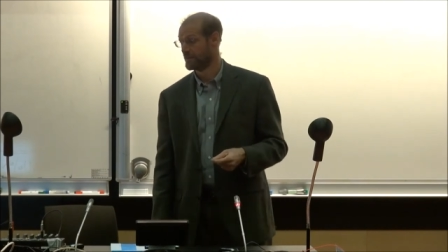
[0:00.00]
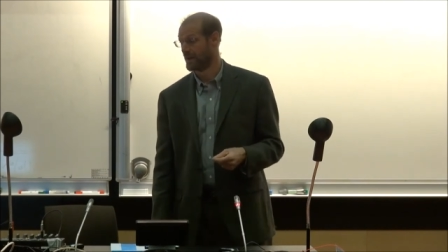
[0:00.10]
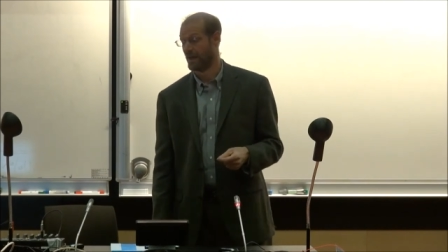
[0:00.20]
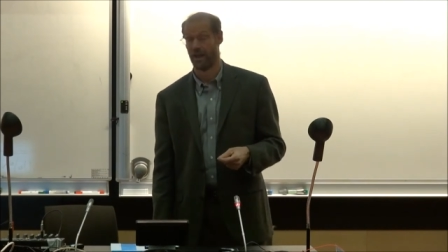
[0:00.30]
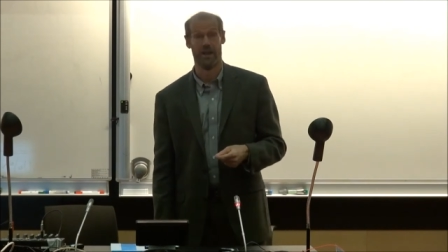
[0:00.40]

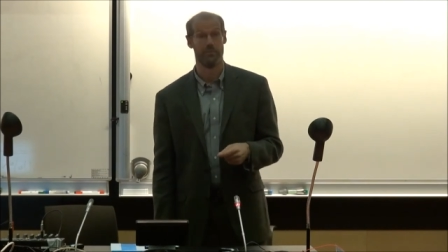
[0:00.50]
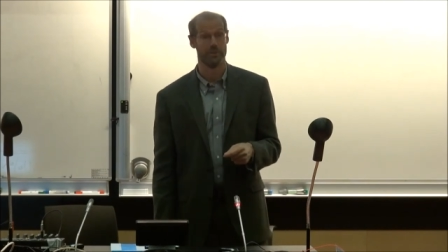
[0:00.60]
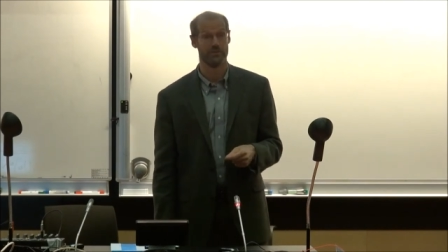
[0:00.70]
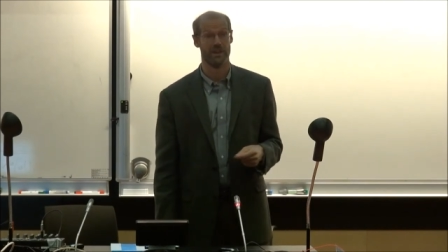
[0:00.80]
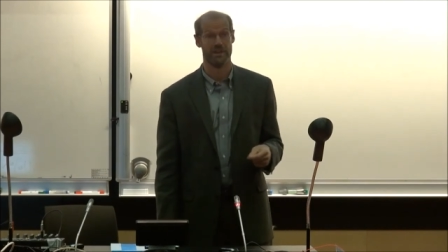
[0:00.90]
uh,
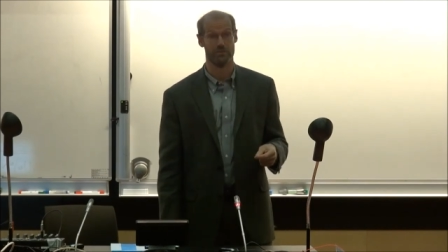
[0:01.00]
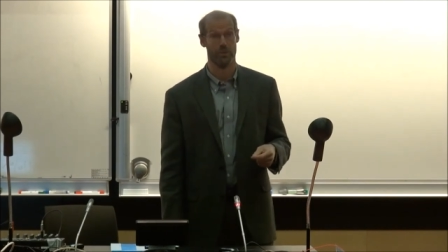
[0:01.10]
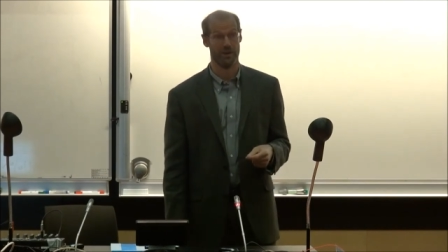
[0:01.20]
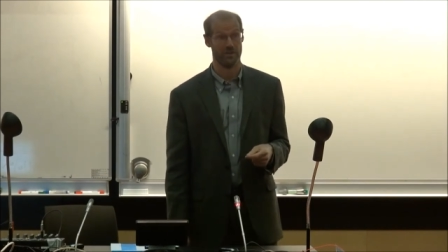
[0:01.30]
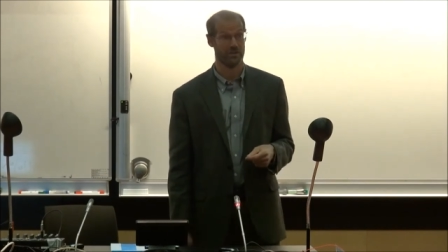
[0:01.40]
percentage
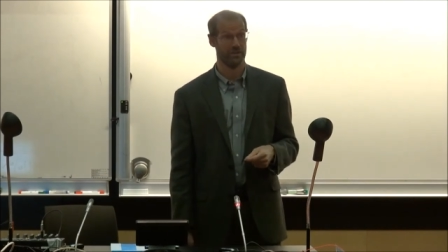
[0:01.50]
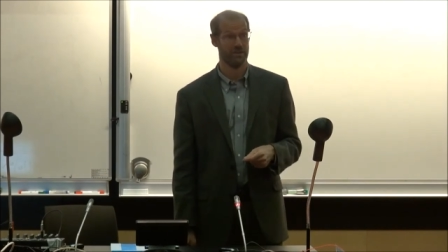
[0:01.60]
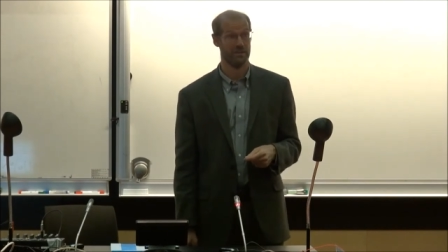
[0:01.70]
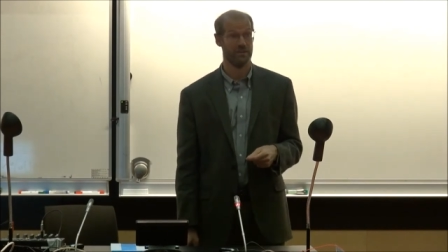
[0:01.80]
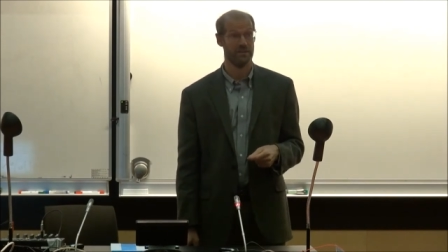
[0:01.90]
points.
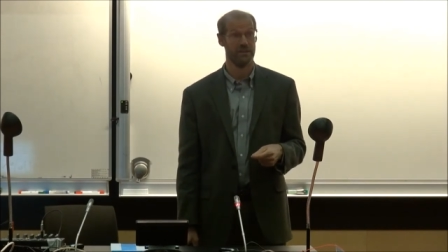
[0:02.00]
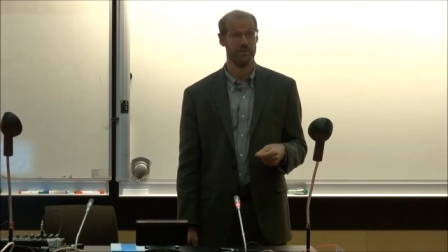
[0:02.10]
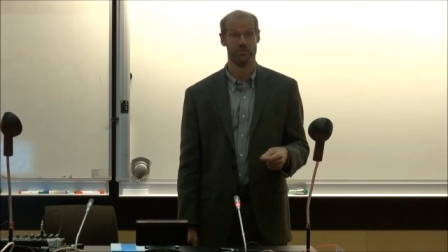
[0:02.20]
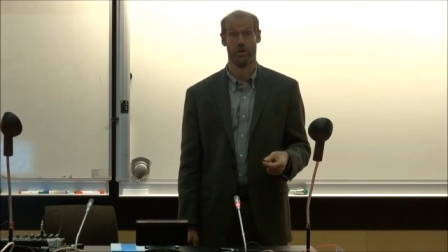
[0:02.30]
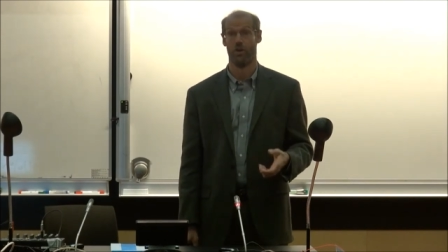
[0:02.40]

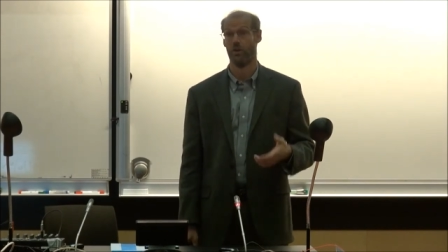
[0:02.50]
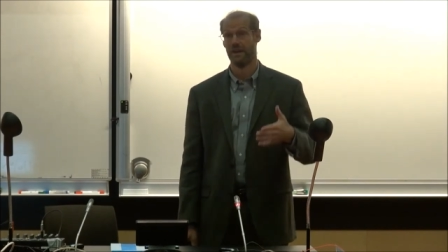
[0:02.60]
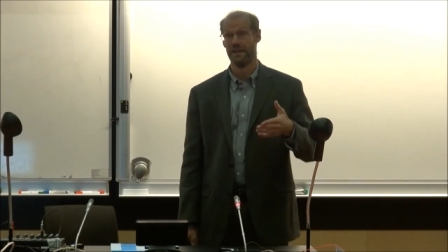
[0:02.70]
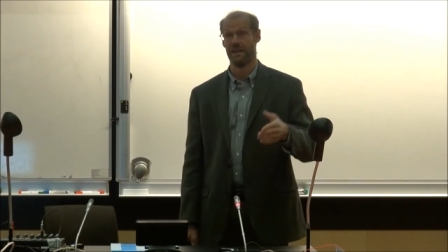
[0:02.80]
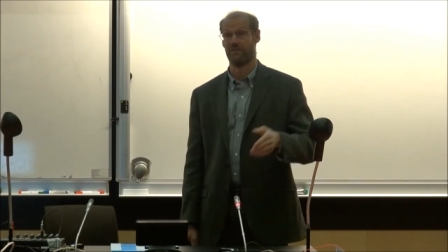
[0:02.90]

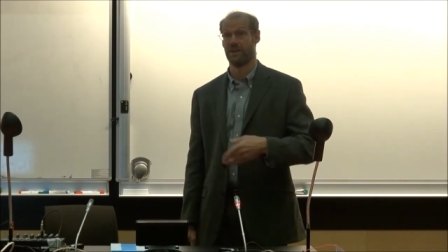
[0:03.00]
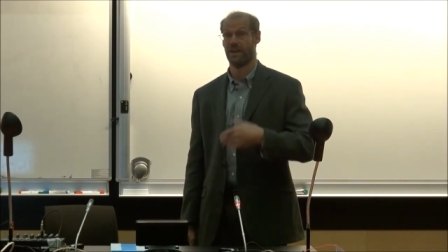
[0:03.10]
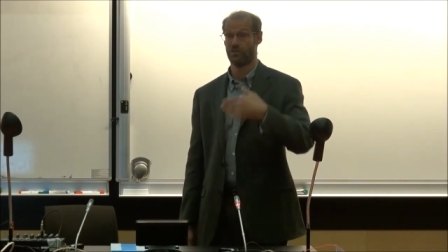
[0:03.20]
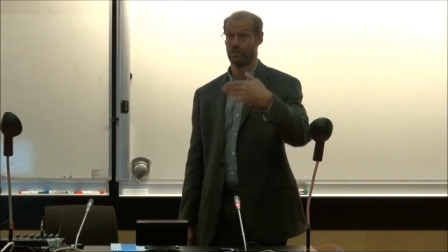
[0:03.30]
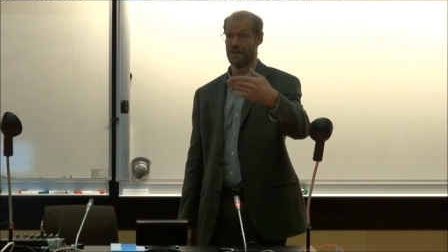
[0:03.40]
So if a
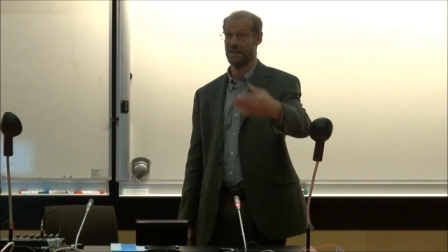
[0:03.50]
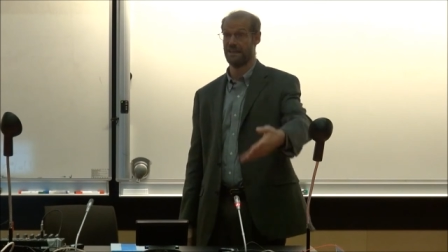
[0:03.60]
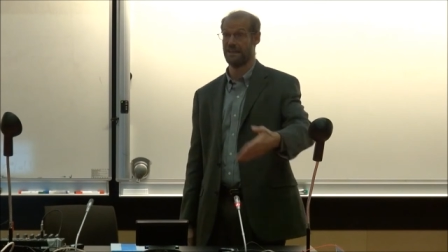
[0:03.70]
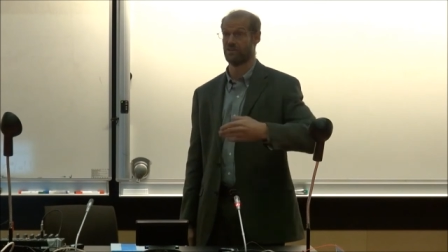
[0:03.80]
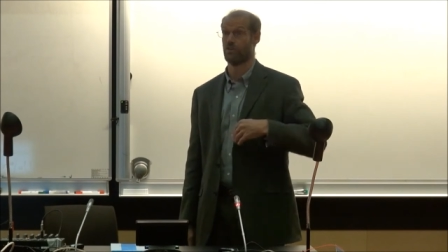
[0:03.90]
country